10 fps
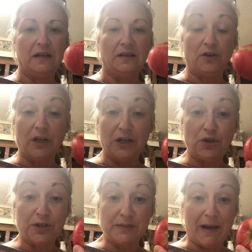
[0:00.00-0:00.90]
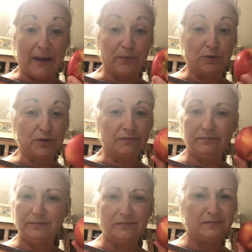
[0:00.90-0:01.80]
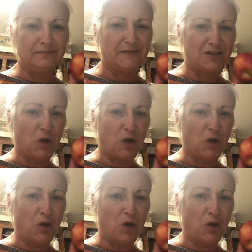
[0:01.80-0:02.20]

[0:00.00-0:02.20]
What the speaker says: Honey Crisp apples. So